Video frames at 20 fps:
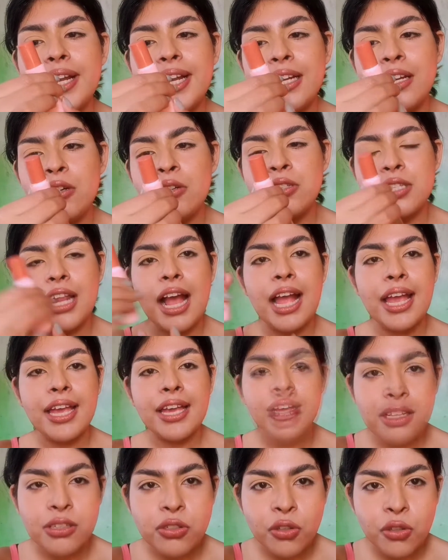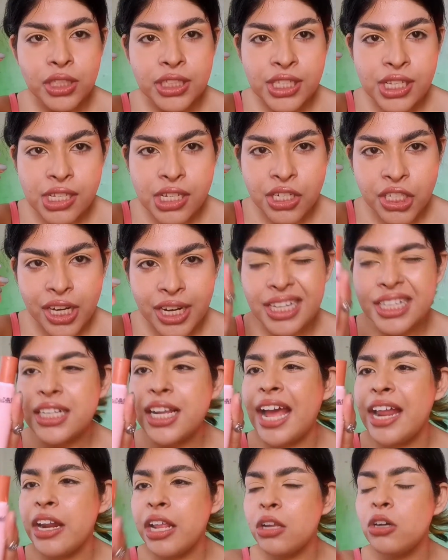it looks like. So this is the shade. It
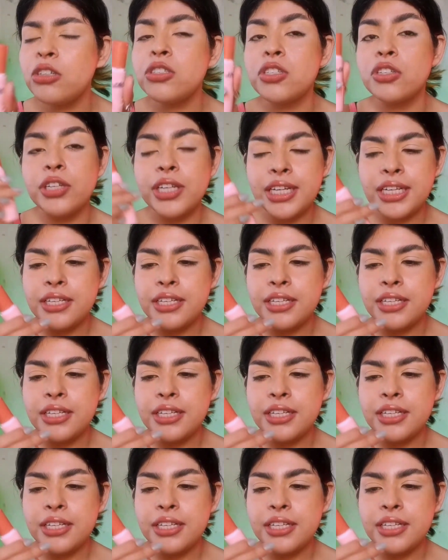kind of looks really